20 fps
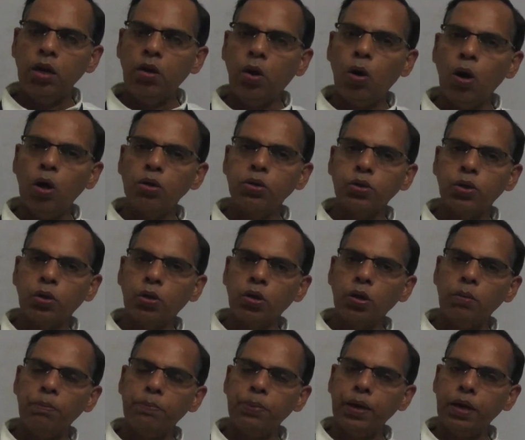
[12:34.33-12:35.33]
also
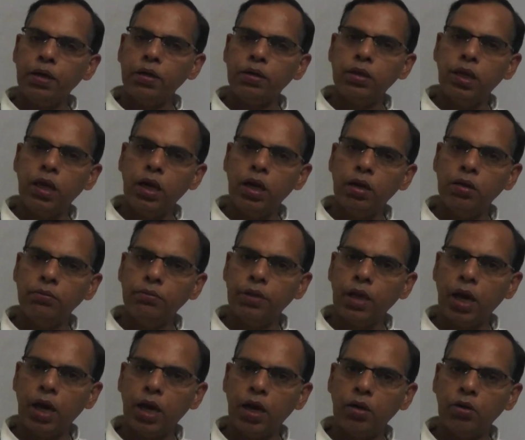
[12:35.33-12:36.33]
compare
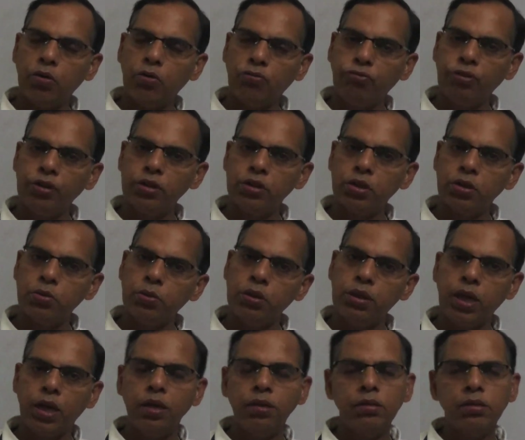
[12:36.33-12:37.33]
the coefficient with
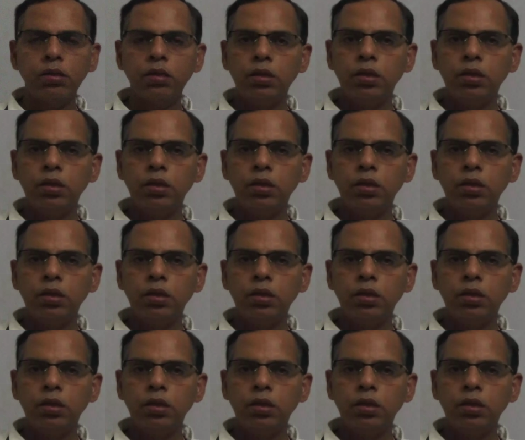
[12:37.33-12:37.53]
the